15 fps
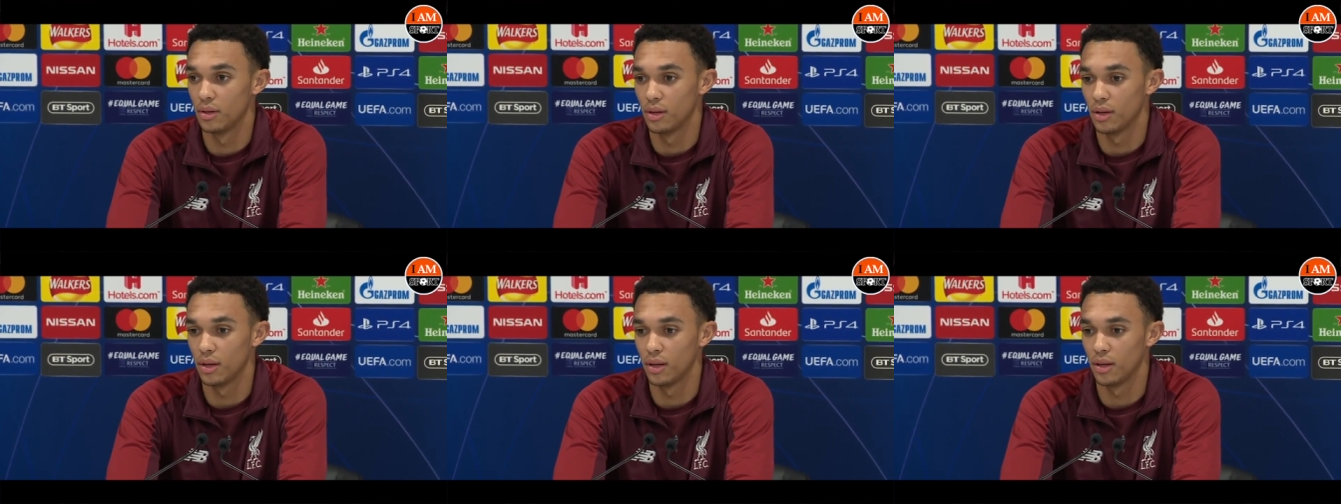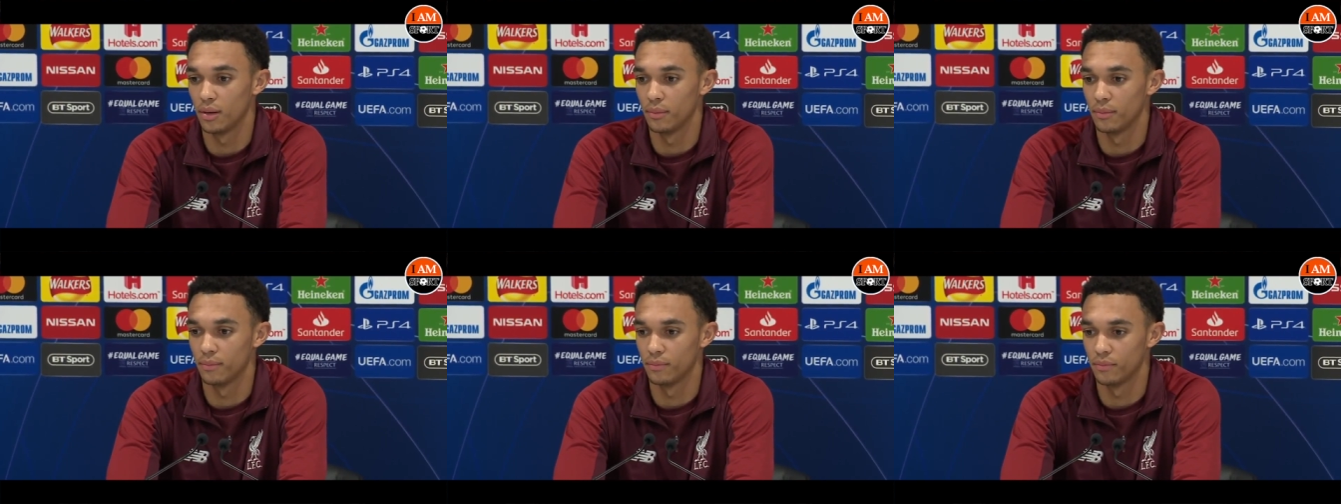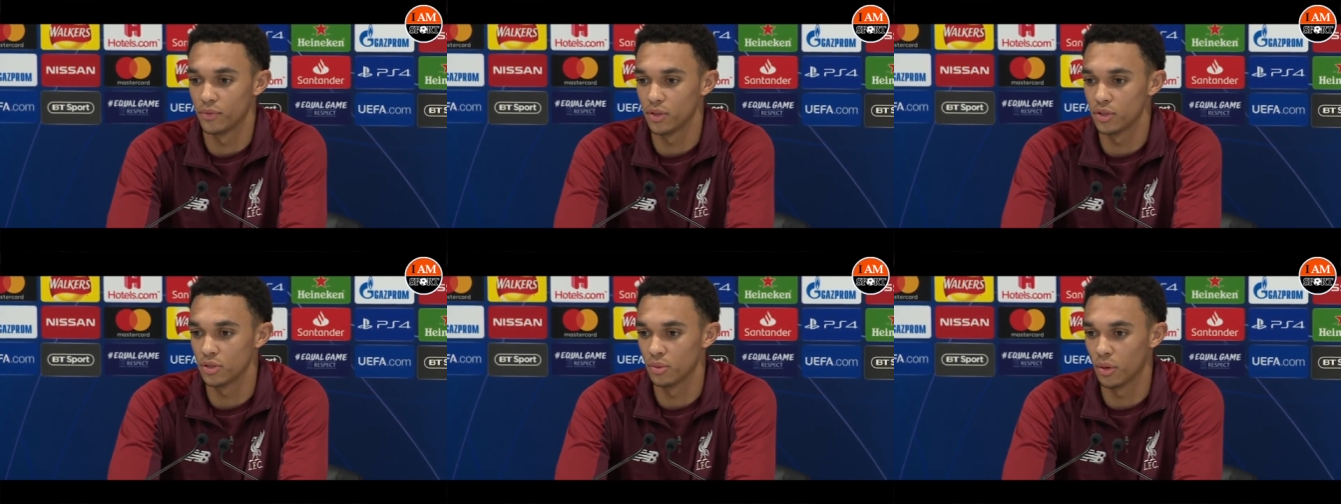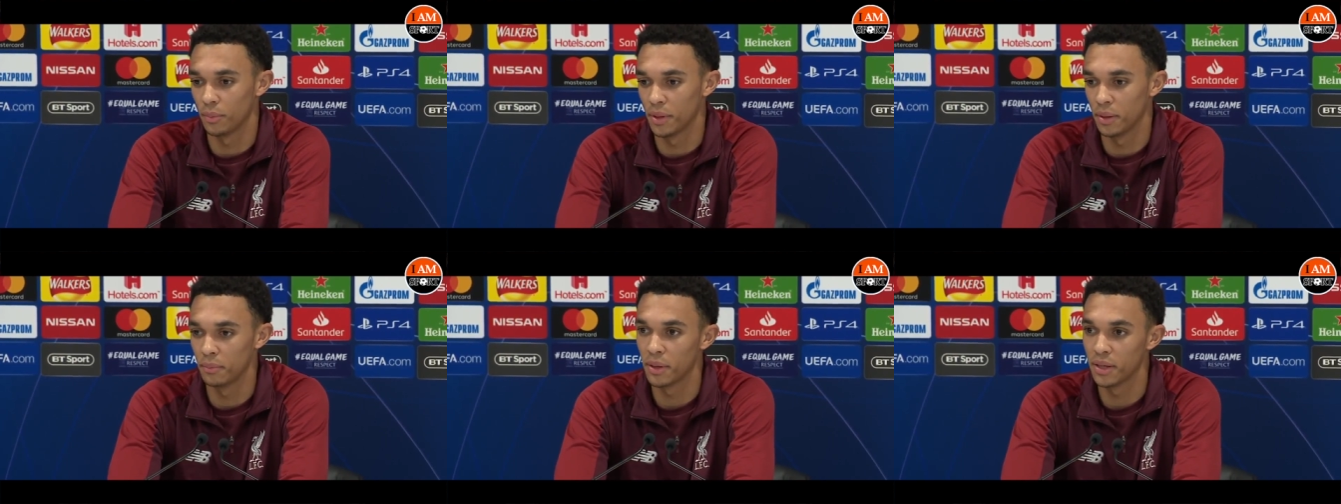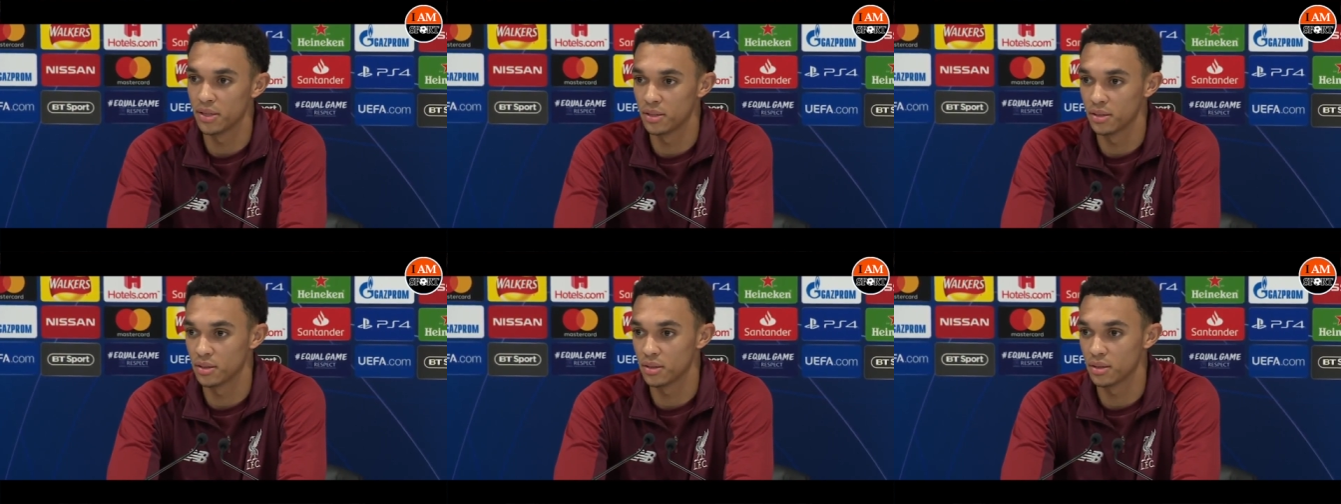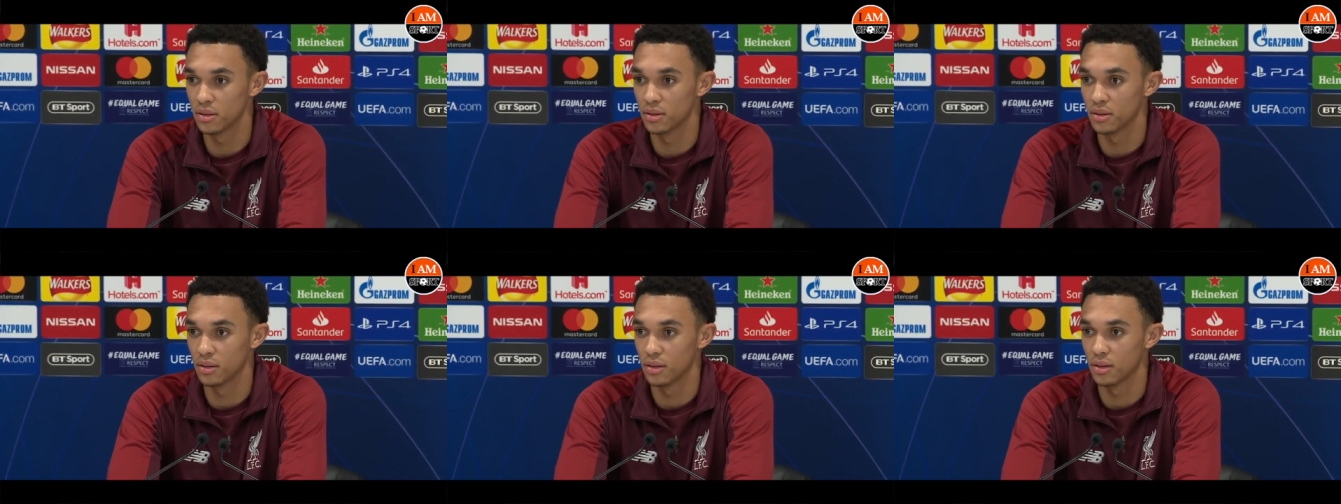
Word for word: um, just about being patient and,